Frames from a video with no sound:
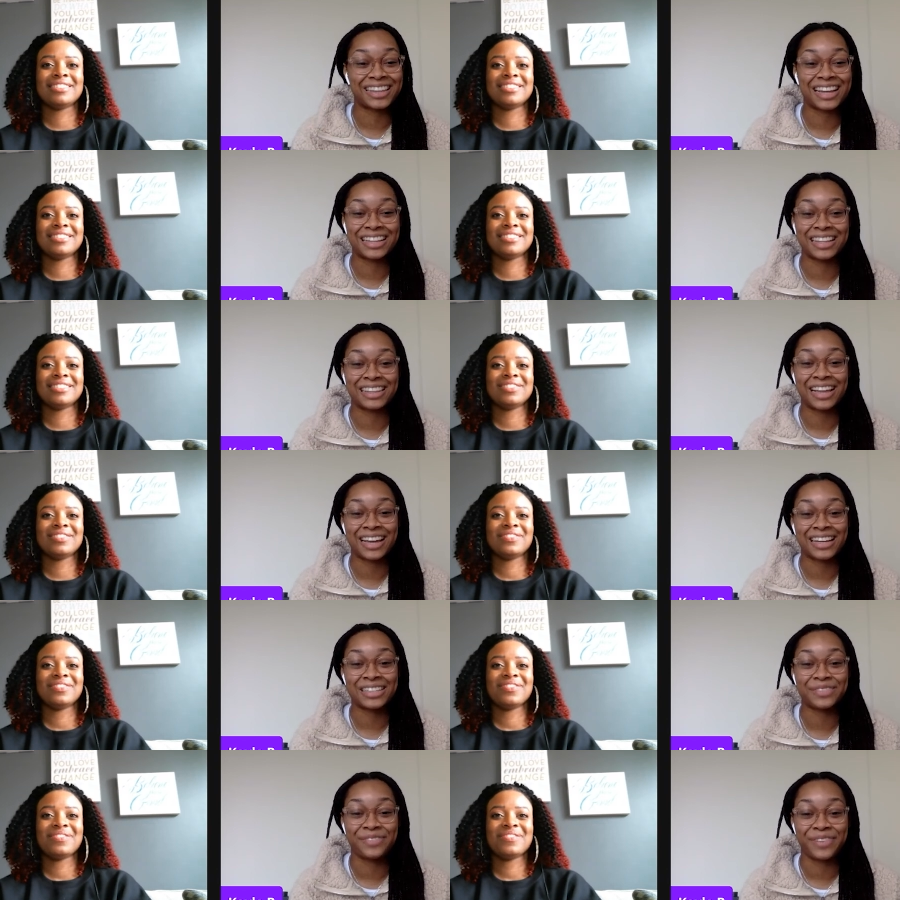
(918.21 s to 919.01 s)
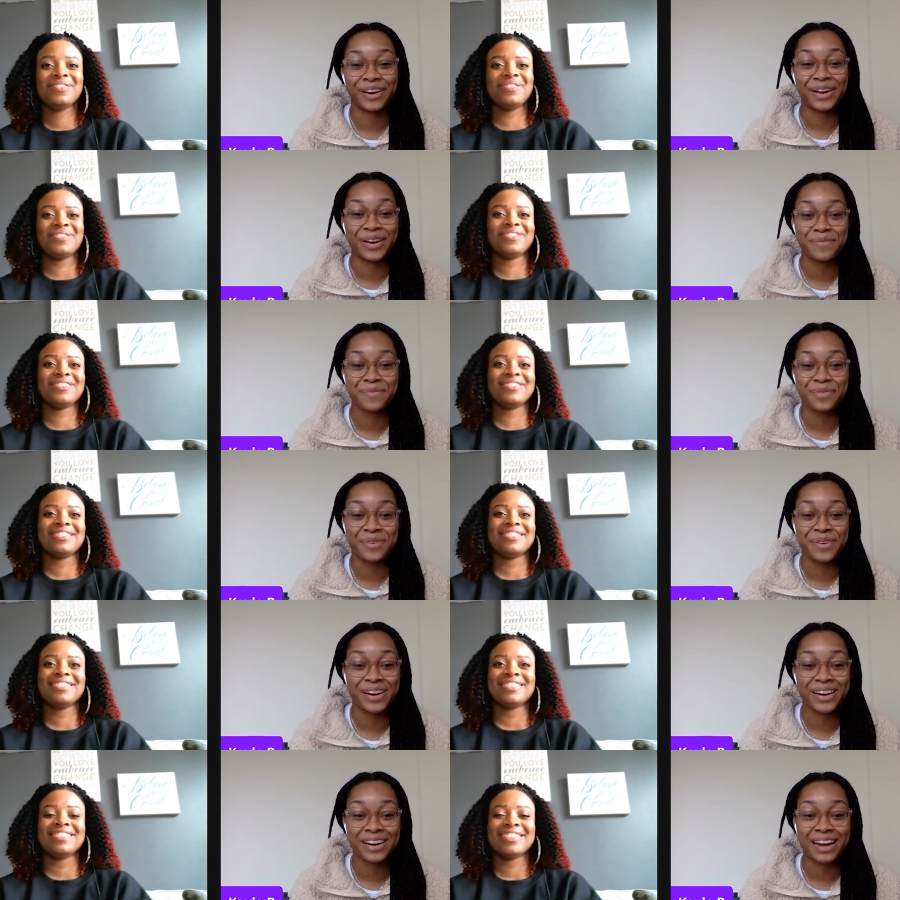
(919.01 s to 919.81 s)
Speaker 1: I think that that's very
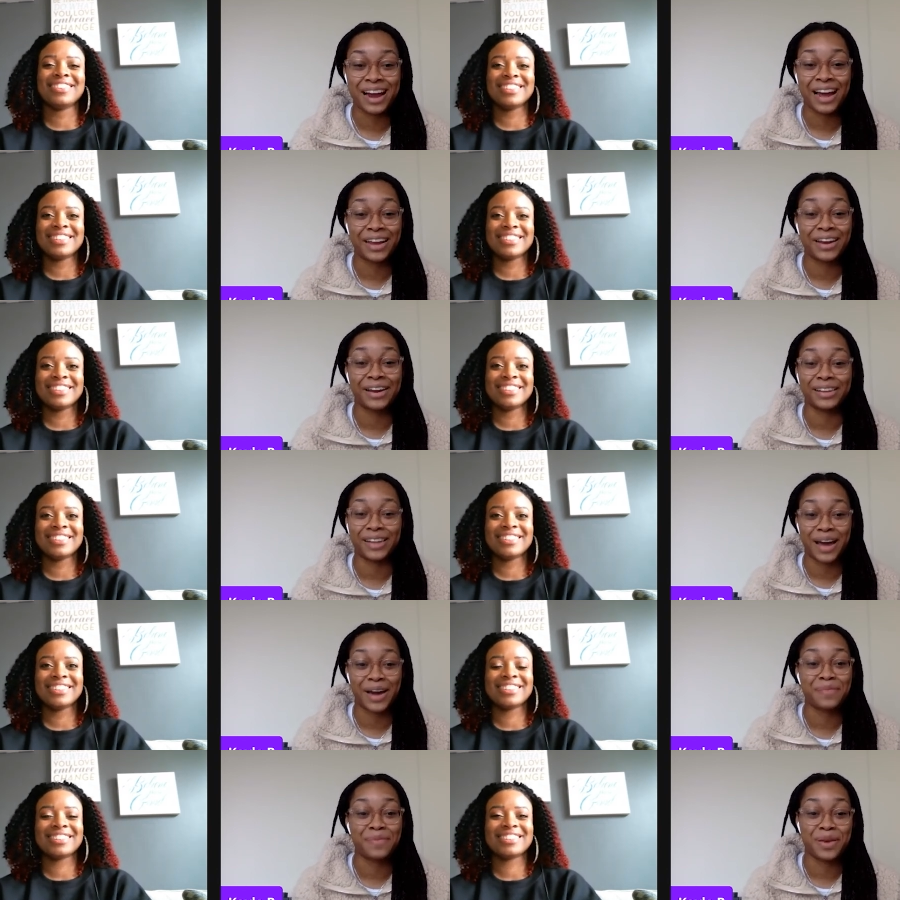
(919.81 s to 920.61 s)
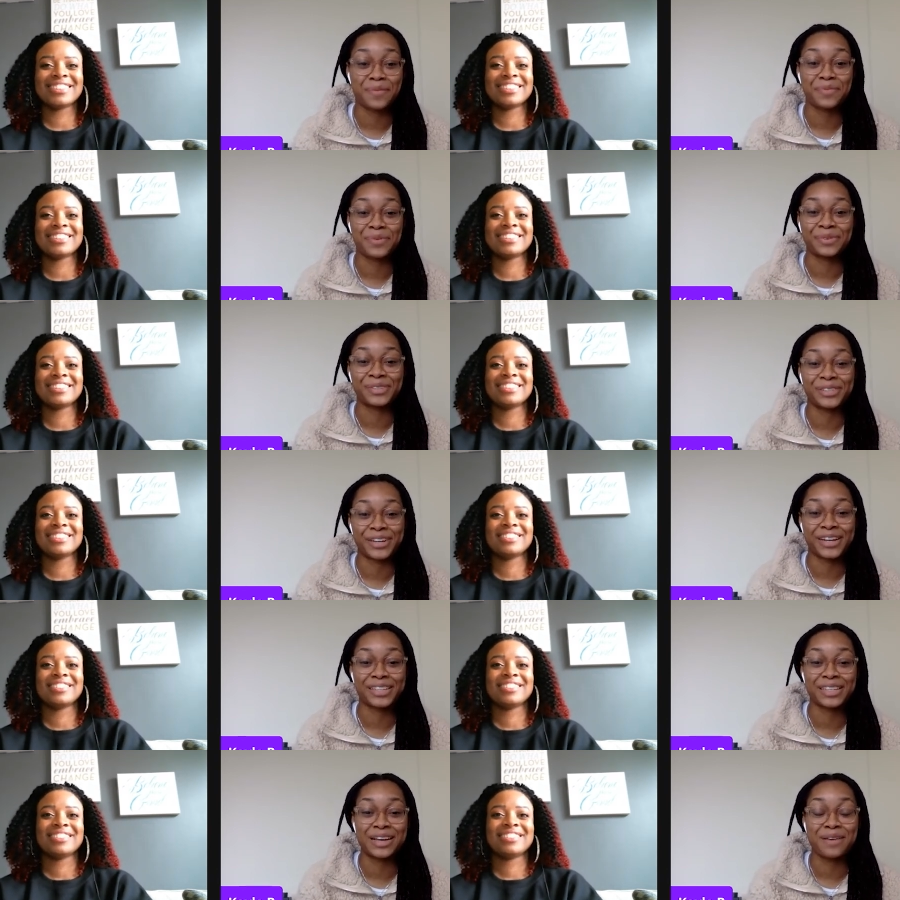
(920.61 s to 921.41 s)
important. I hear a lot of people
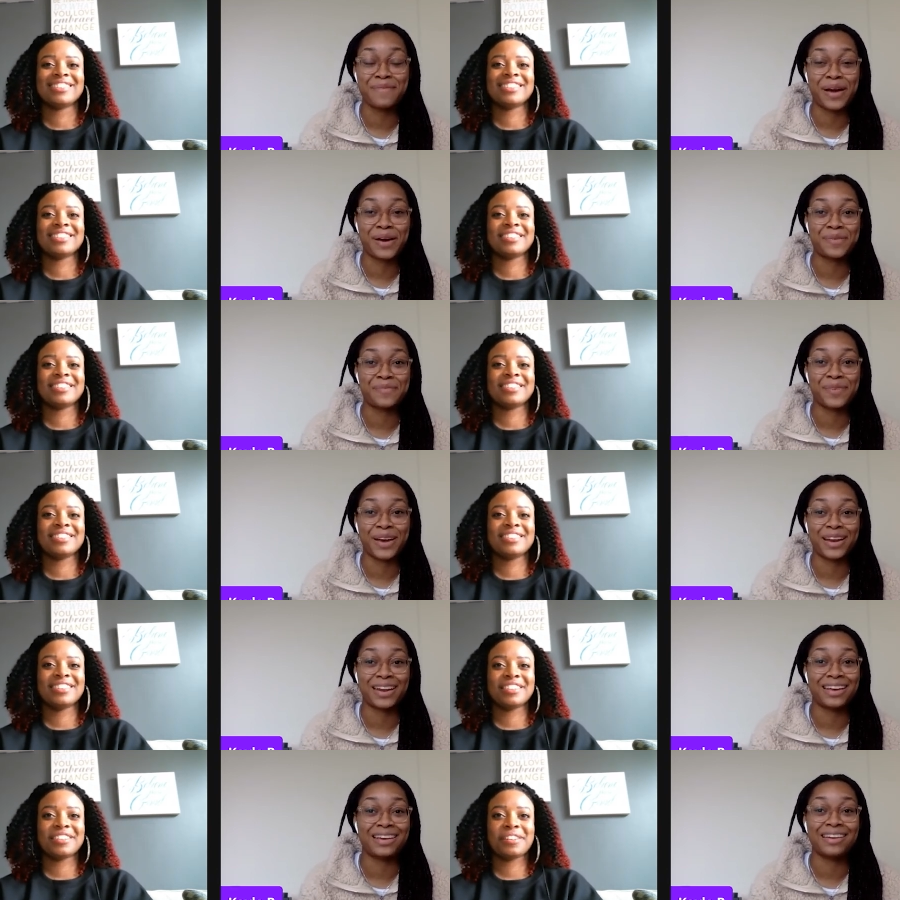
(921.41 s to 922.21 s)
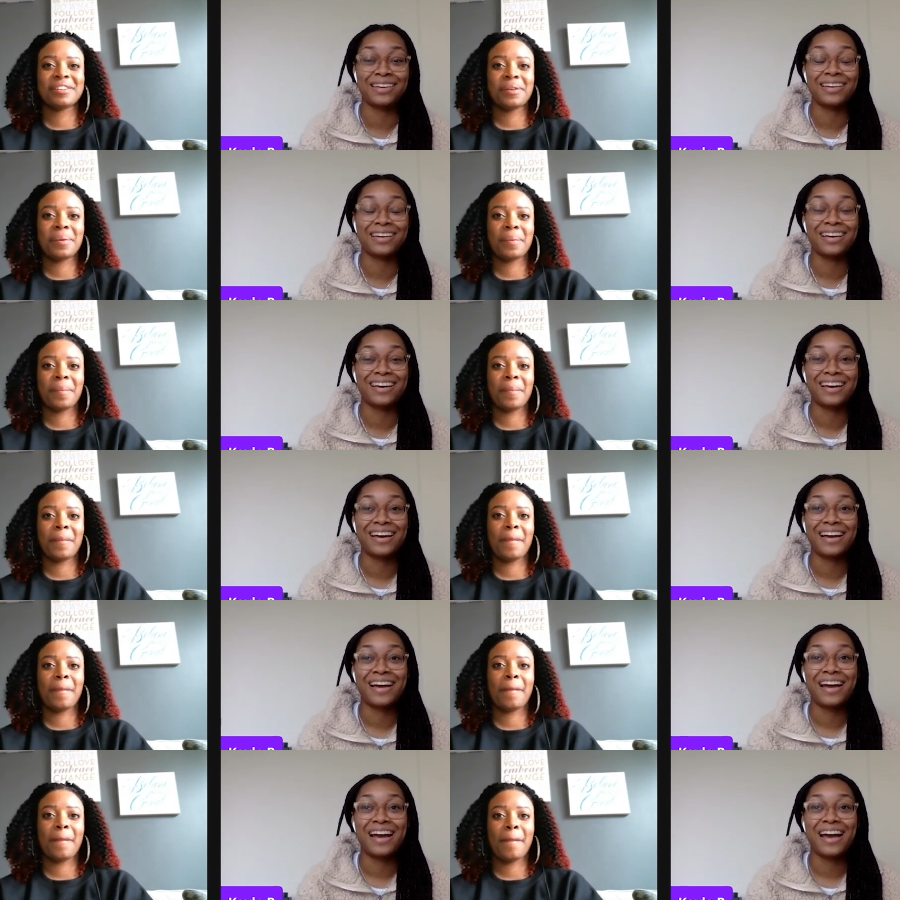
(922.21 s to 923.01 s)
stressing about money
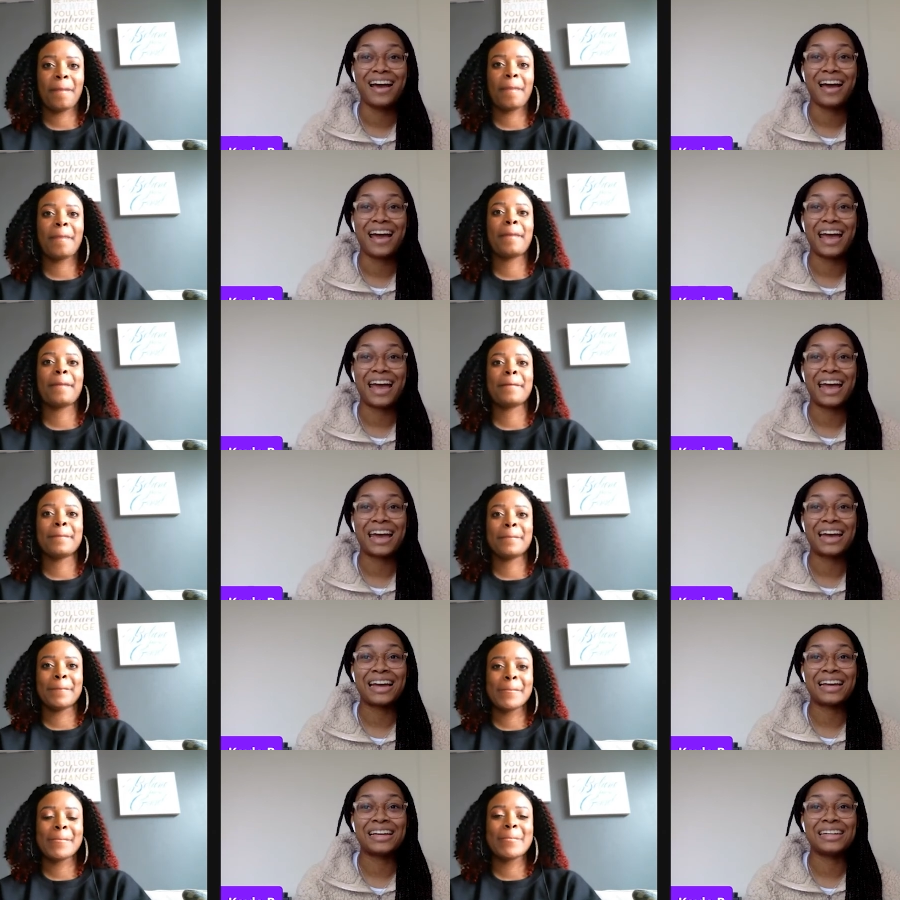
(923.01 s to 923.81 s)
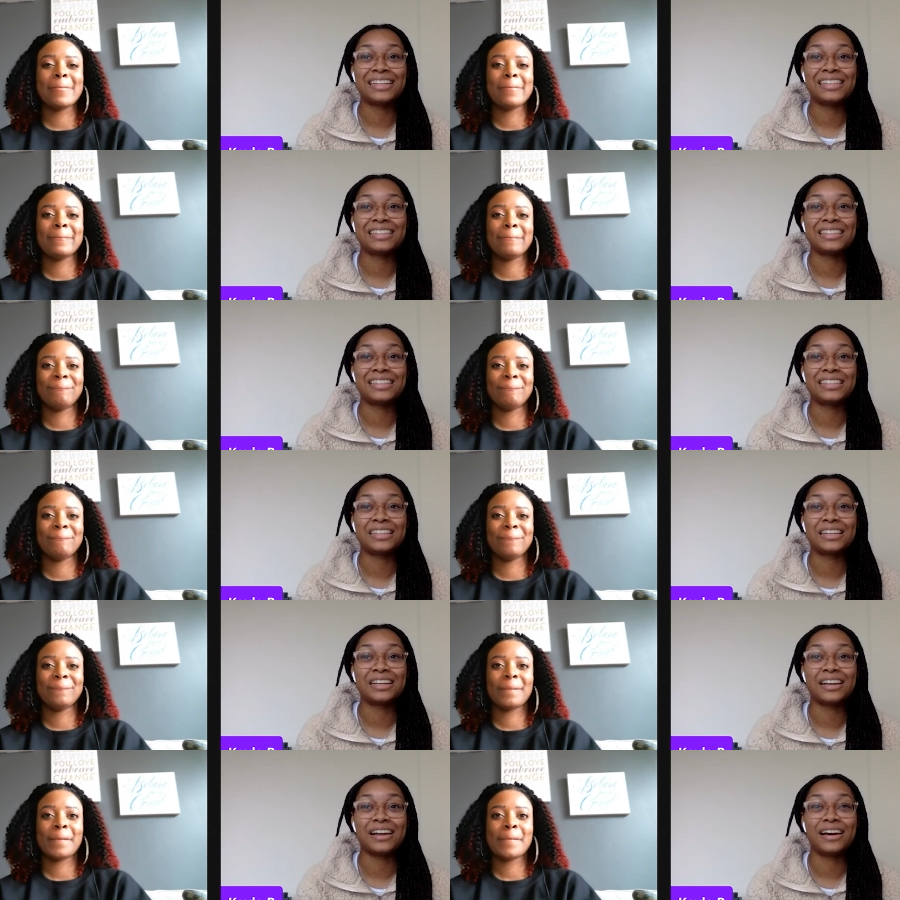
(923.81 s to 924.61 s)
and
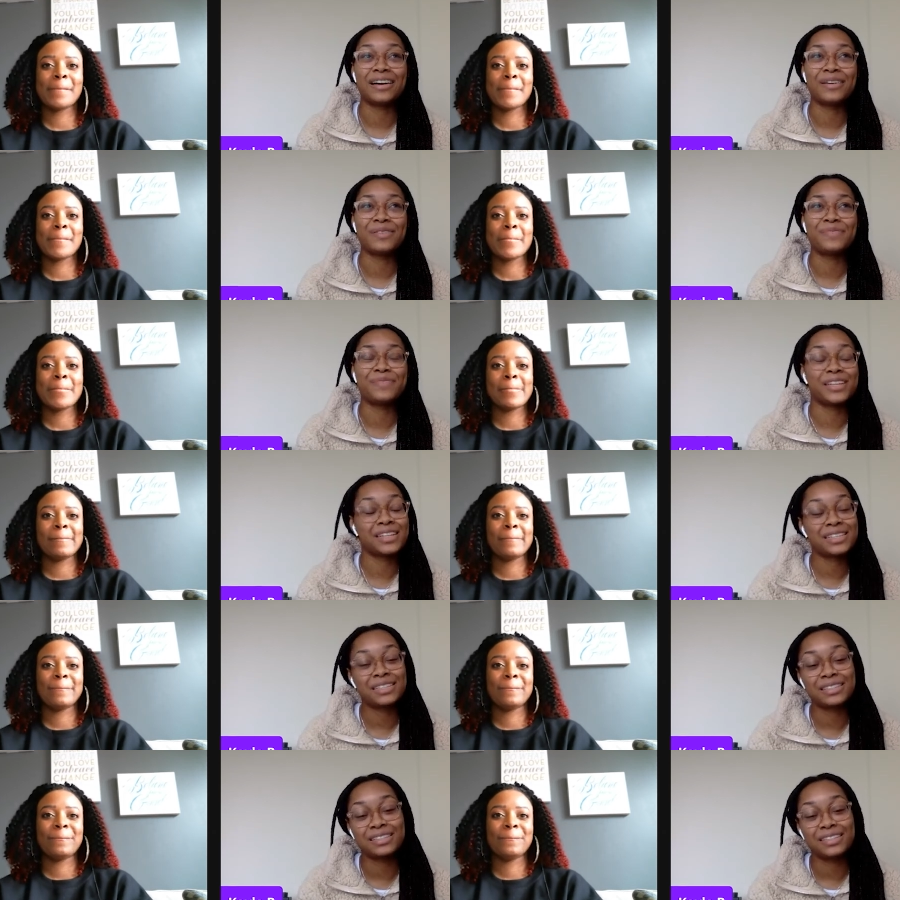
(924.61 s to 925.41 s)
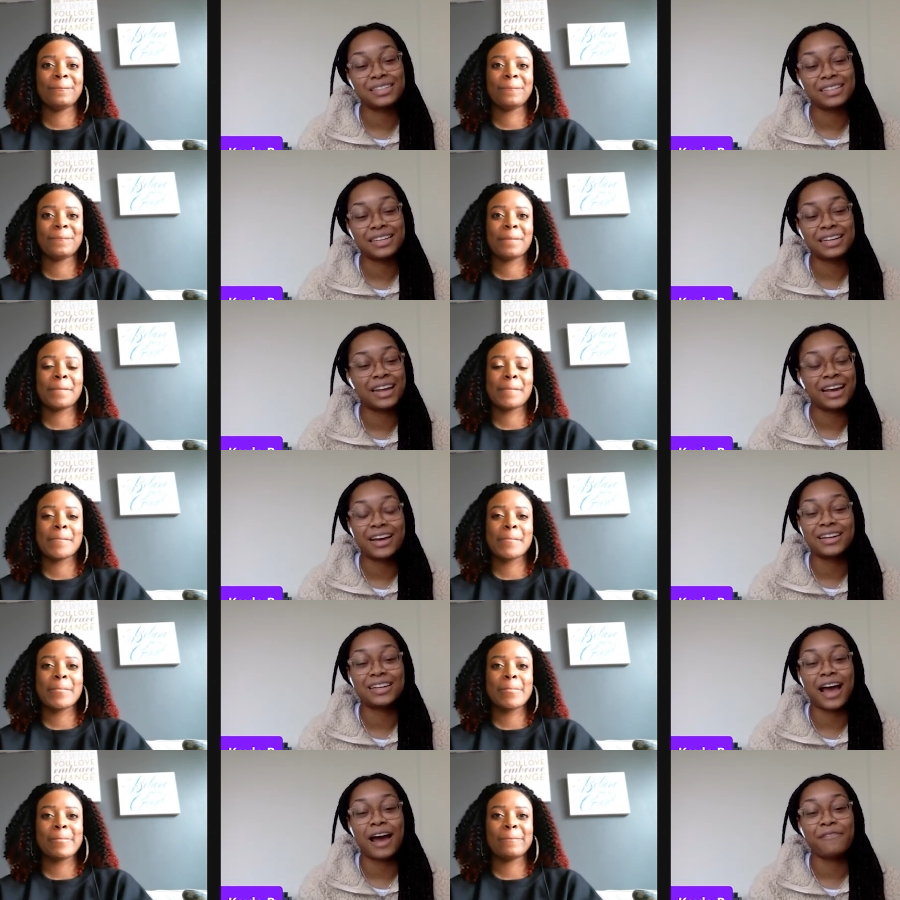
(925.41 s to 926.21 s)
um, just
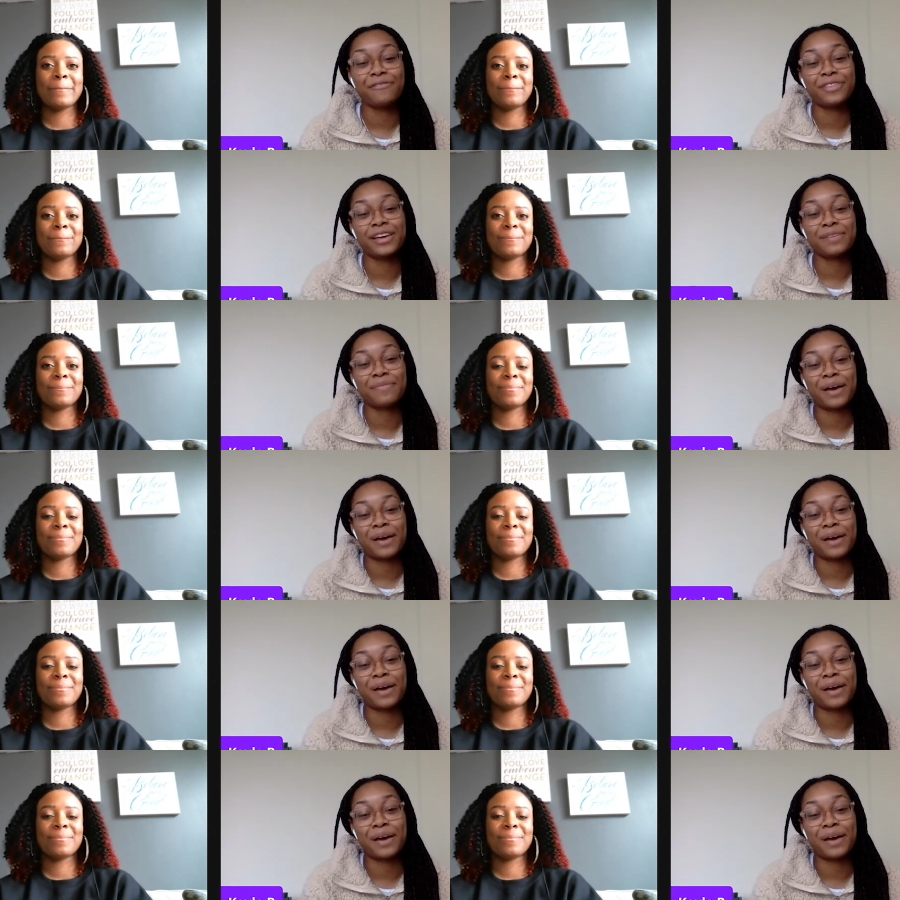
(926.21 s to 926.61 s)
yeah, I